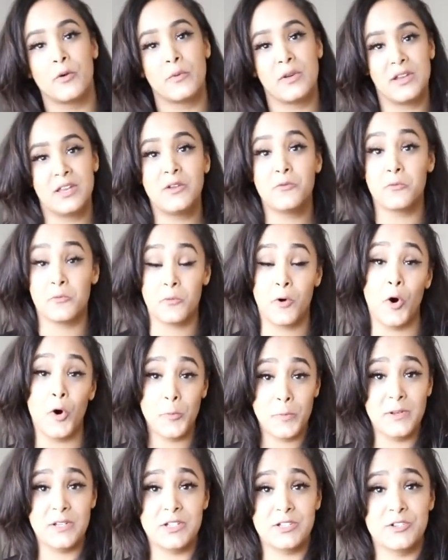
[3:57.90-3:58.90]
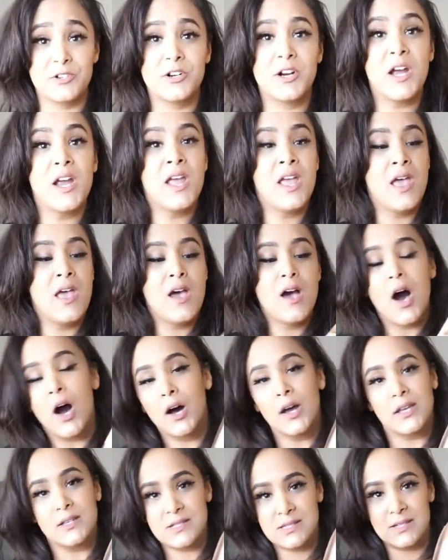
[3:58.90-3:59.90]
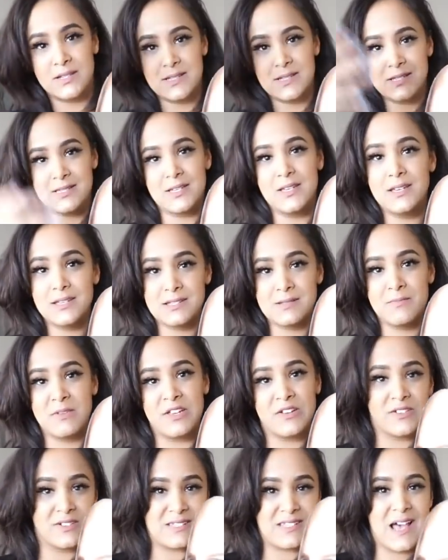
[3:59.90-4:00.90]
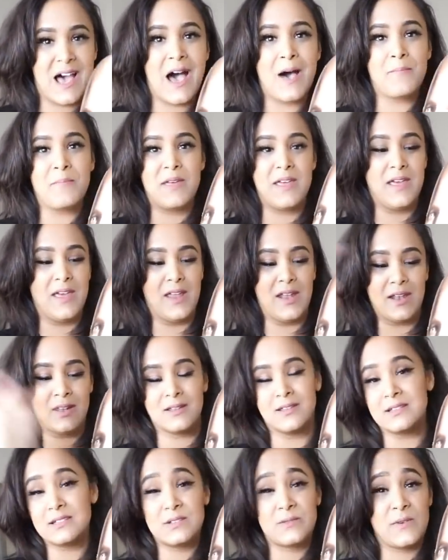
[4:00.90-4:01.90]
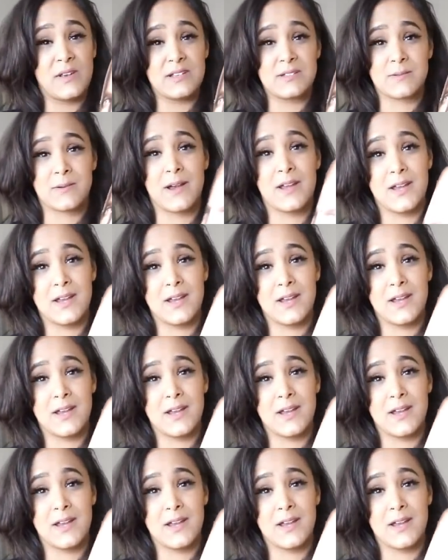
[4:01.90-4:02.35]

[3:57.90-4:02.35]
When he opened the door, all he's see is me on top and this face right